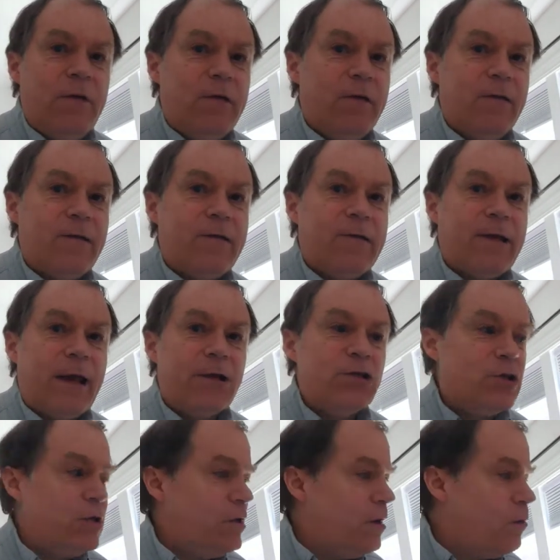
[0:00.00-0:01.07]
This is
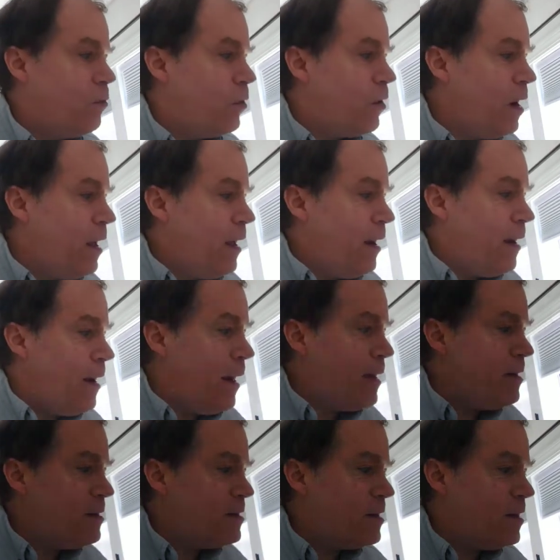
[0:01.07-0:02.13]
section number
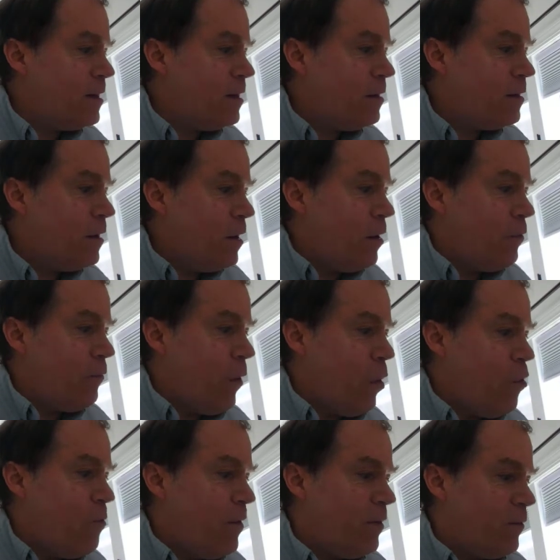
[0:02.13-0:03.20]
19,
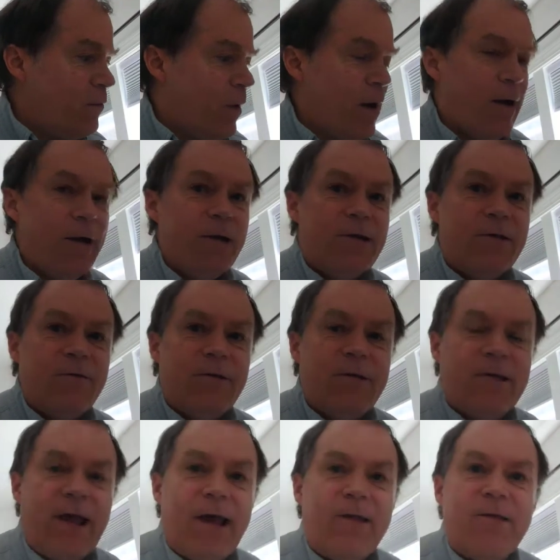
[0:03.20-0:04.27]
Rome and the Rise of
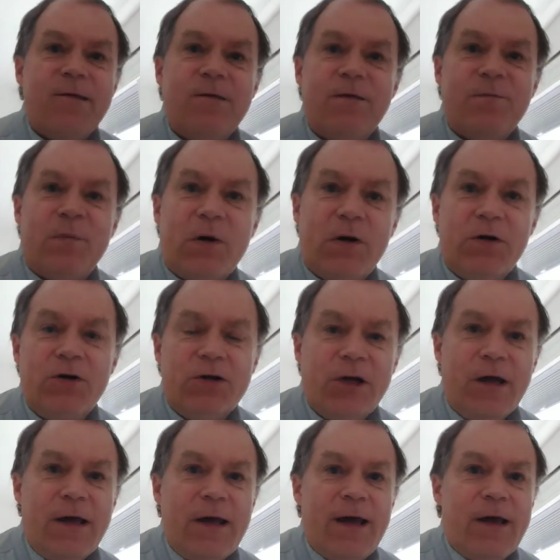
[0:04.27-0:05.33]
Sasanid Persia.